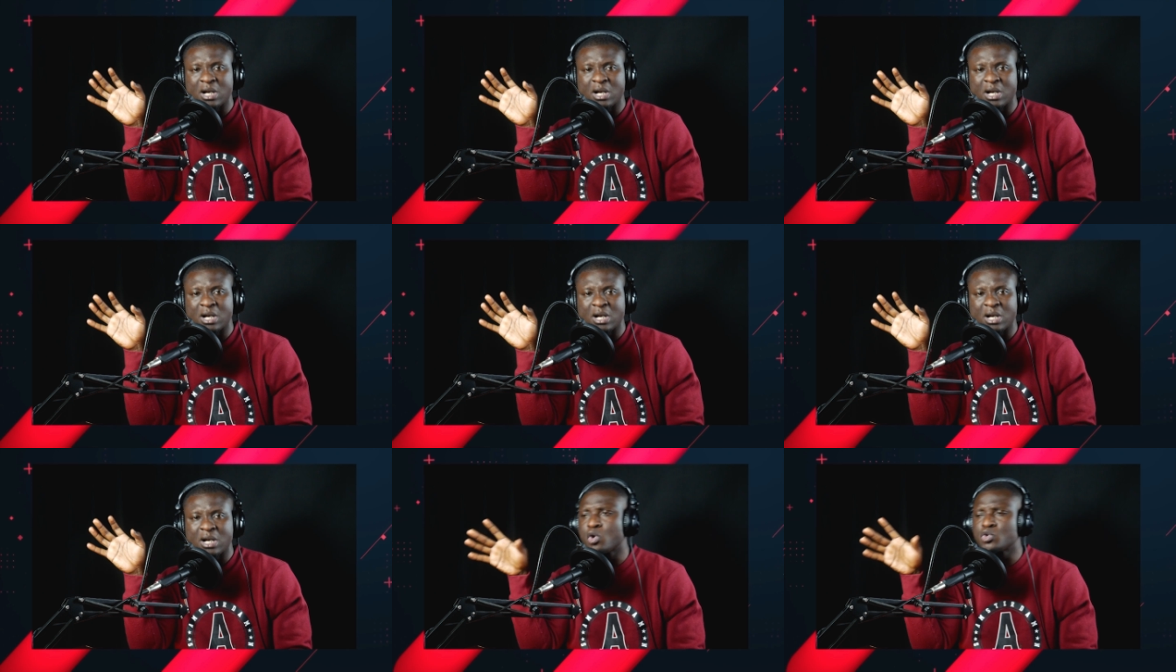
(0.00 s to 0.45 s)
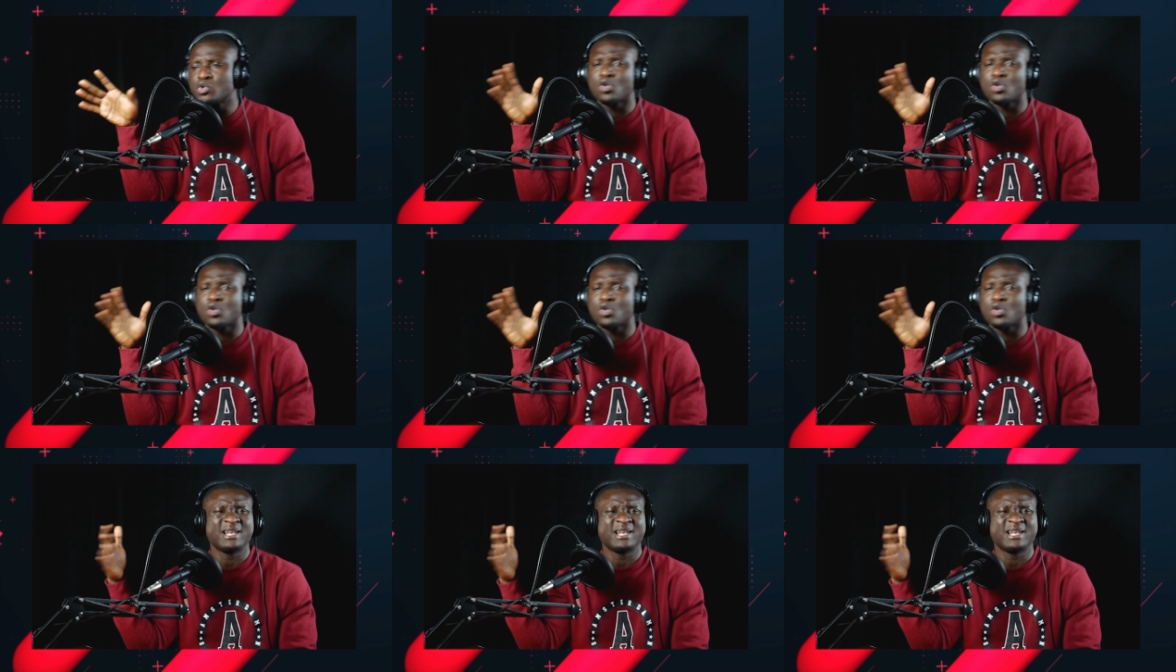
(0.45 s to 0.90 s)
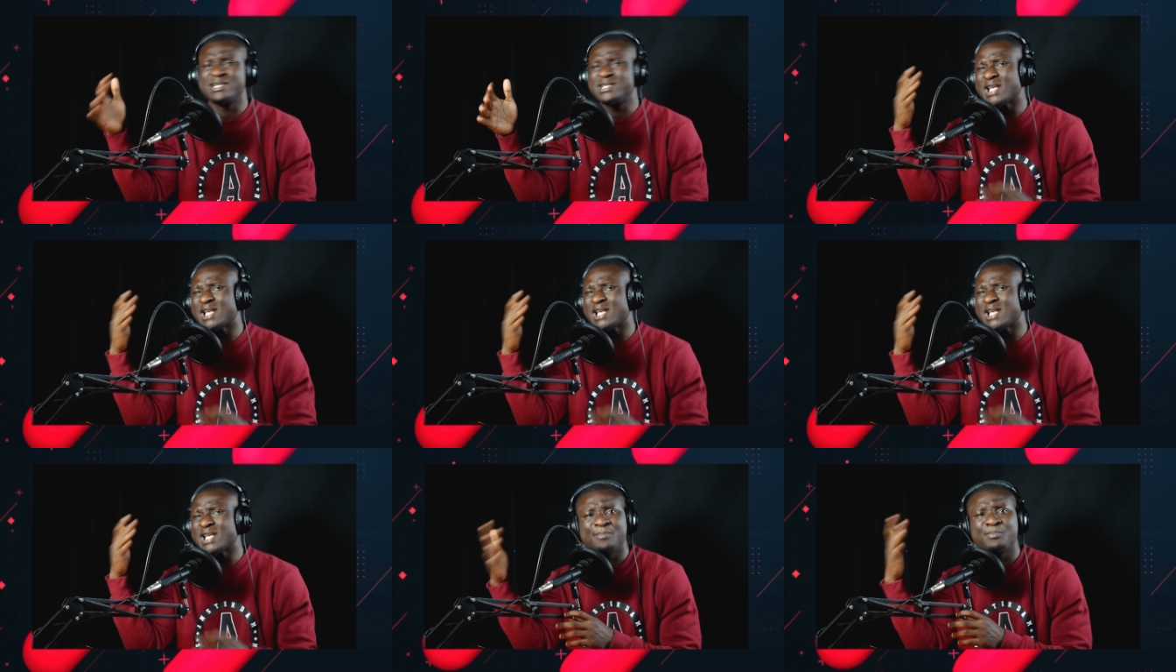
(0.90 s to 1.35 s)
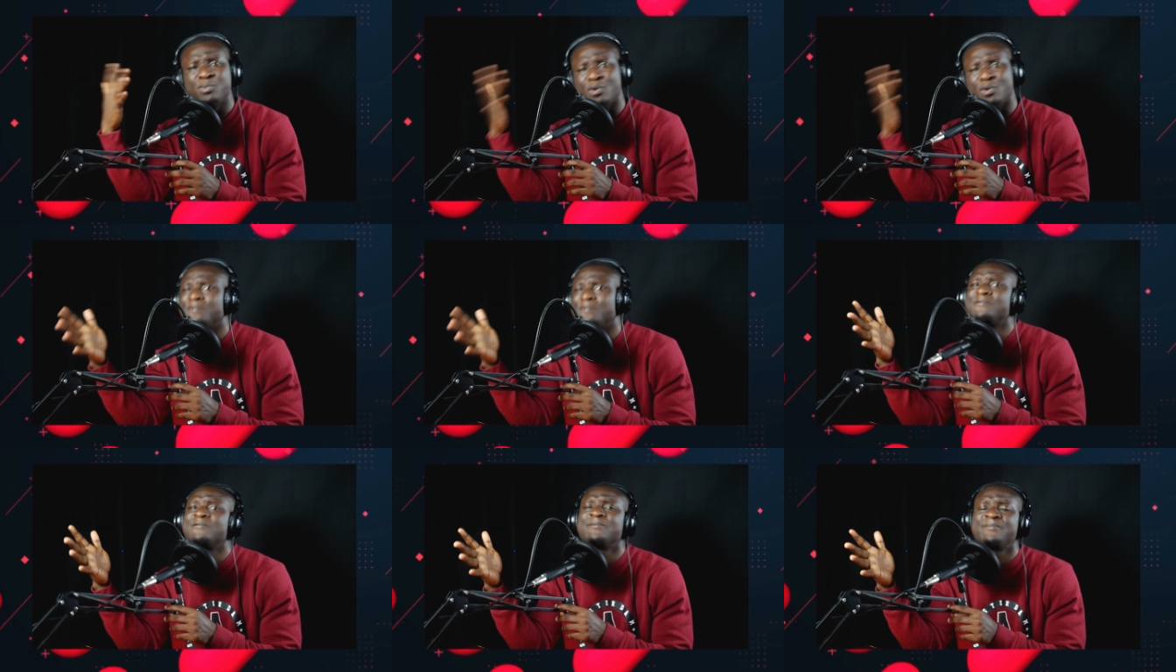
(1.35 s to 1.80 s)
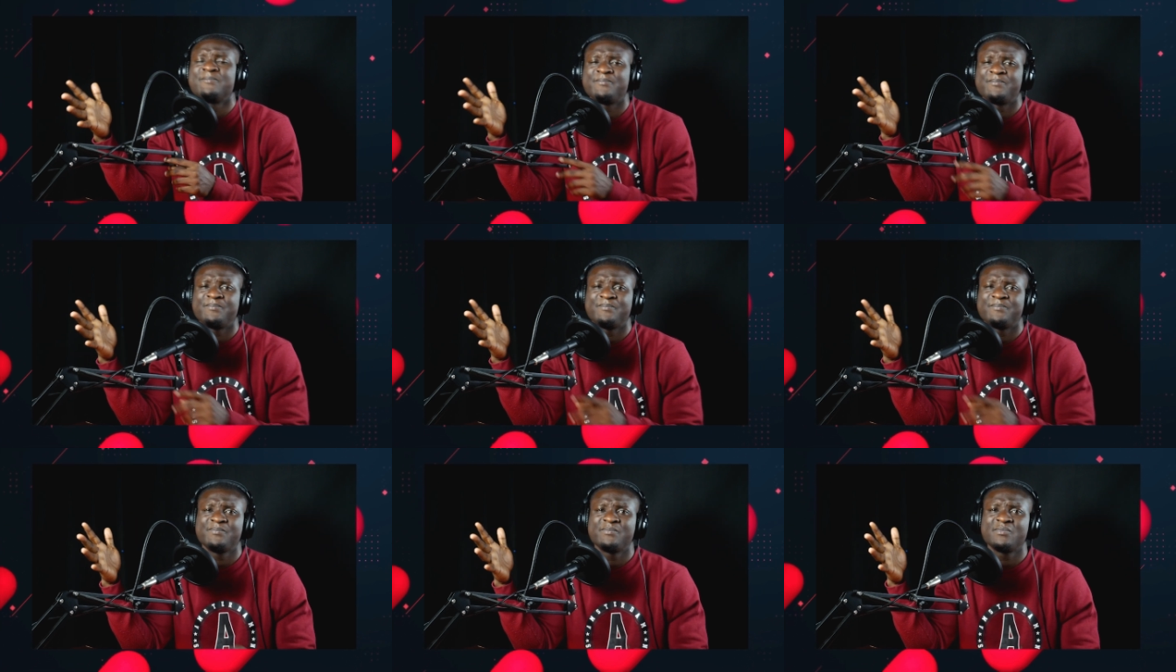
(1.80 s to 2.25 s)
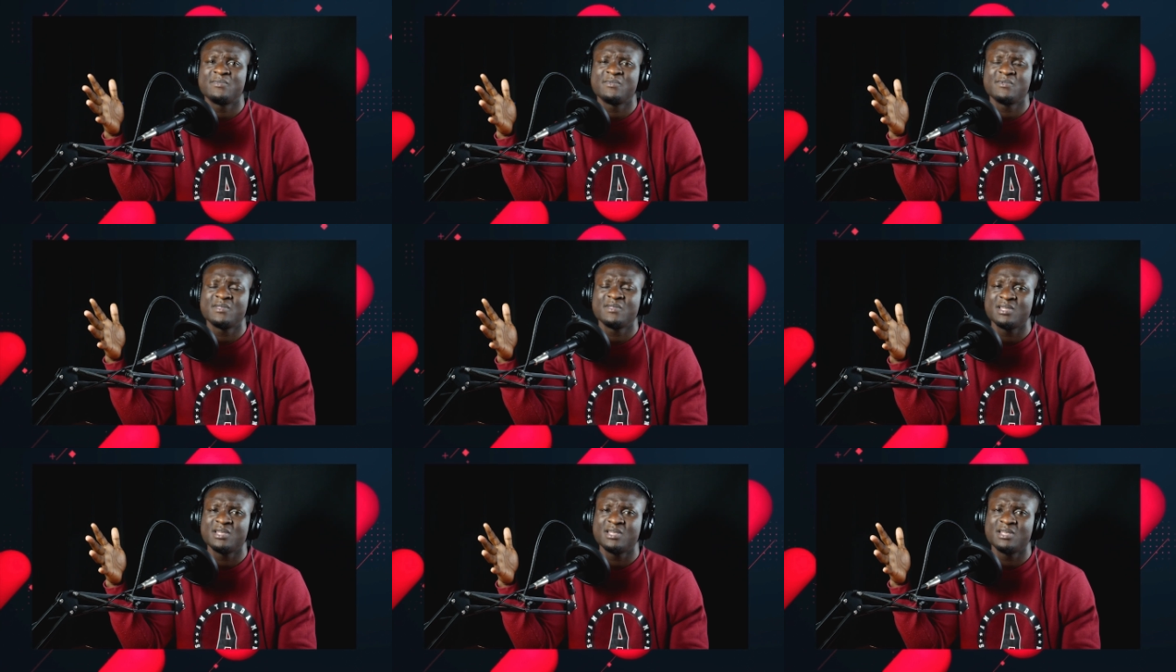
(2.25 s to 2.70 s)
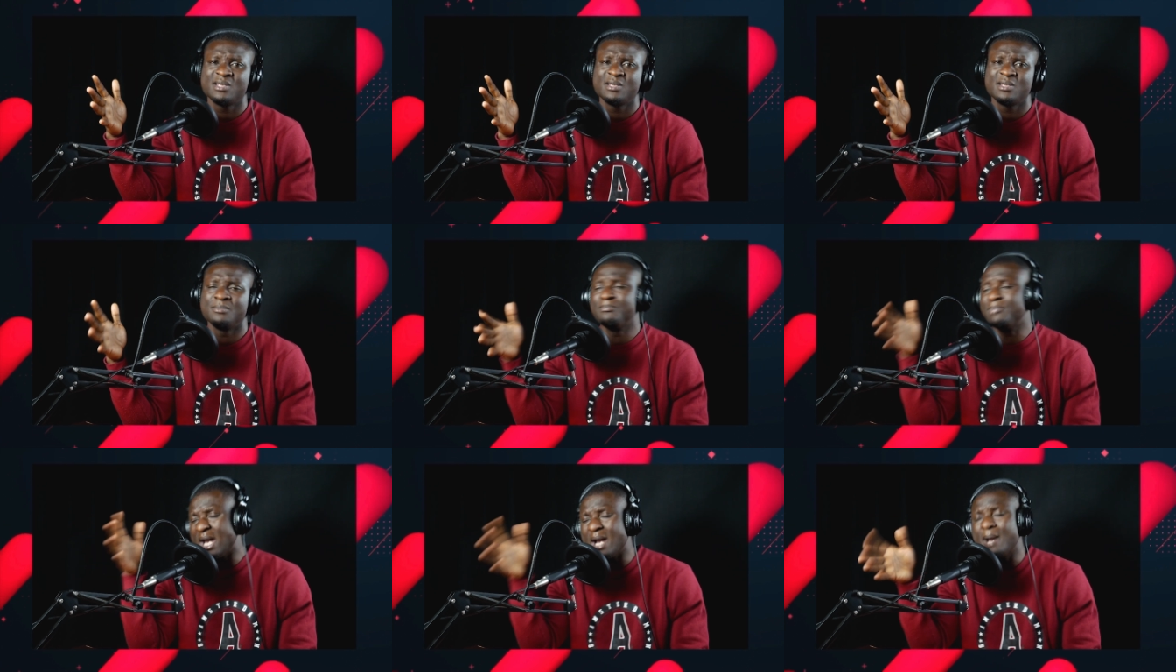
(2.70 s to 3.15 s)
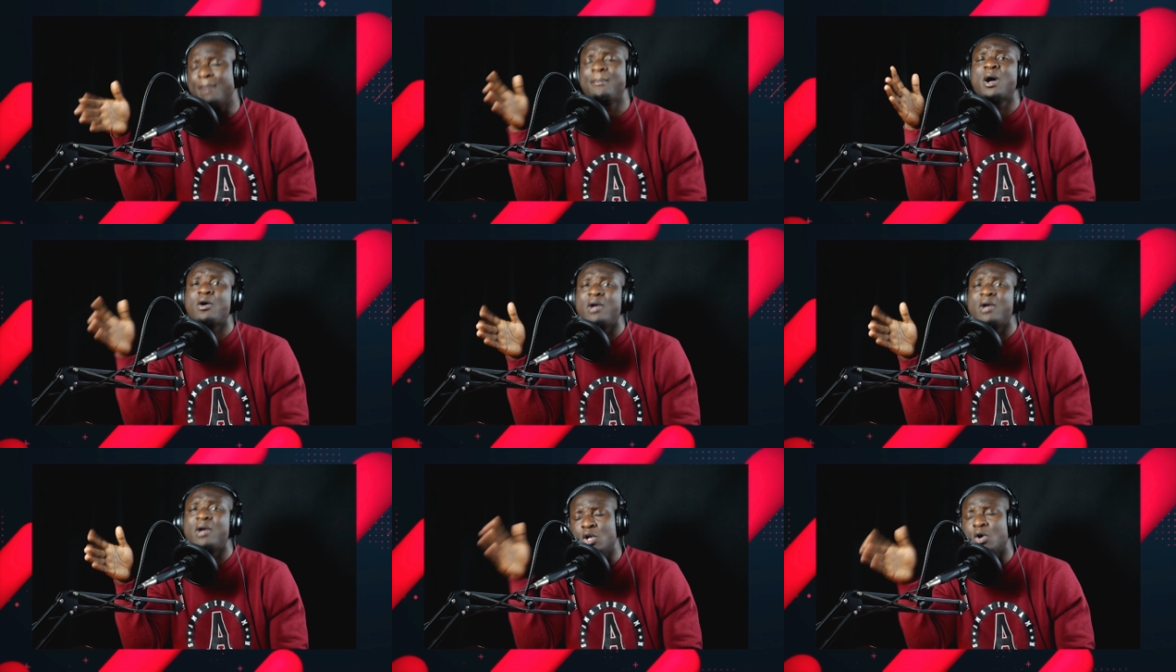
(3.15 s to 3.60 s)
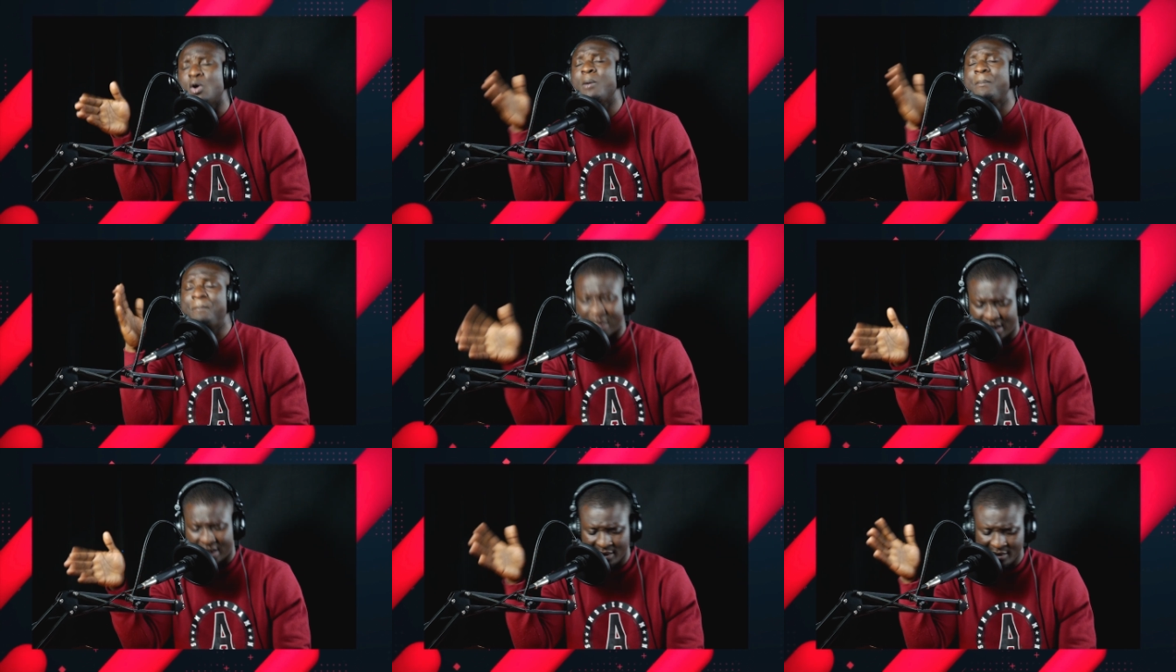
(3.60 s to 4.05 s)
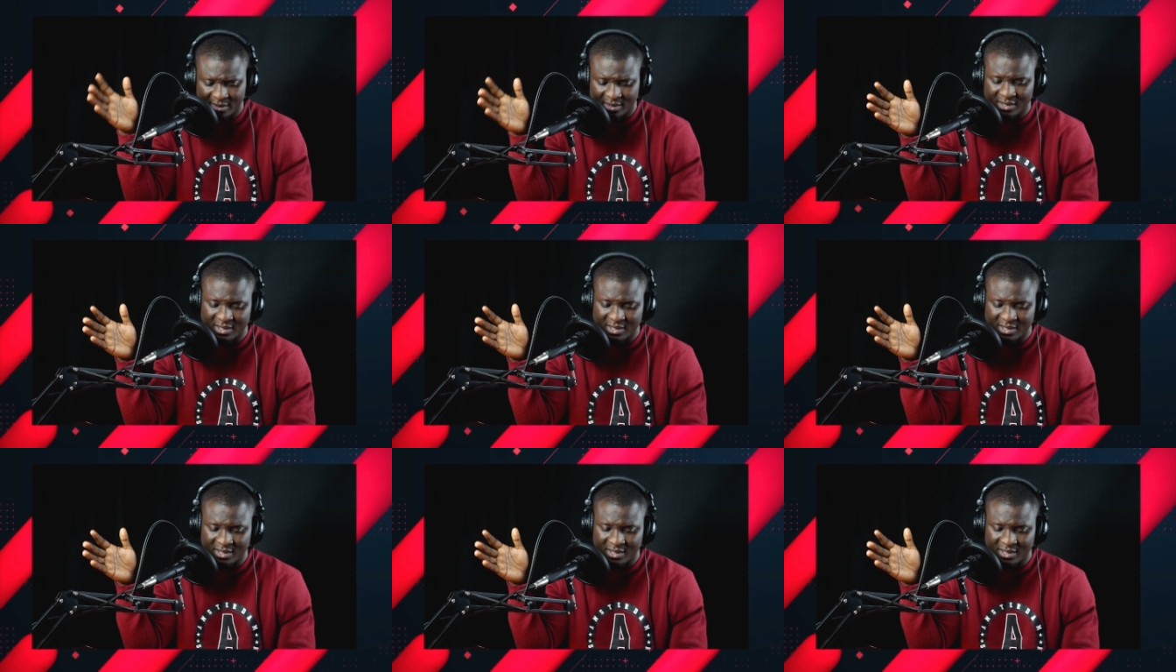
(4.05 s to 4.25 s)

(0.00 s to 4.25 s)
kra because onye the type of bema we the ope.